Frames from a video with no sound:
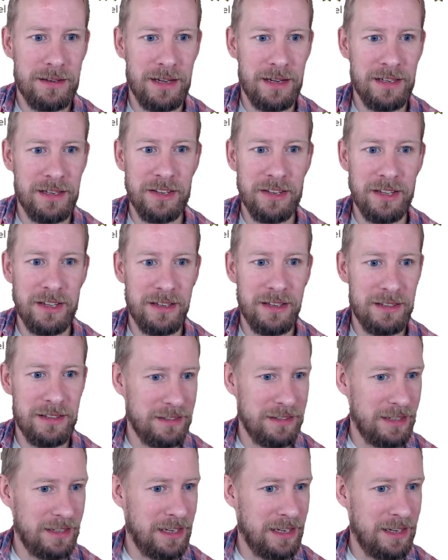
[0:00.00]
know that
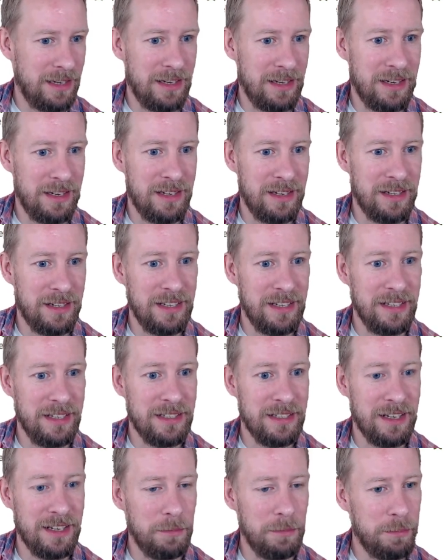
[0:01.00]
I
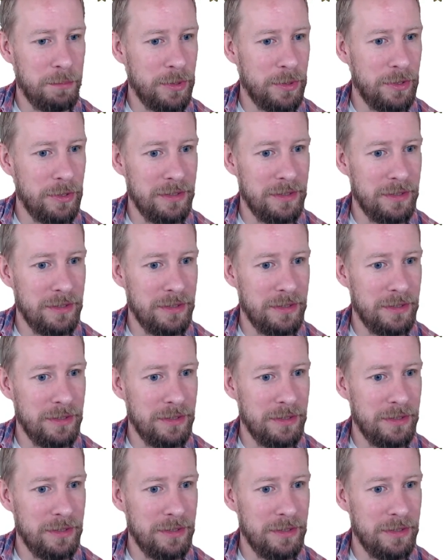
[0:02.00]
can't put...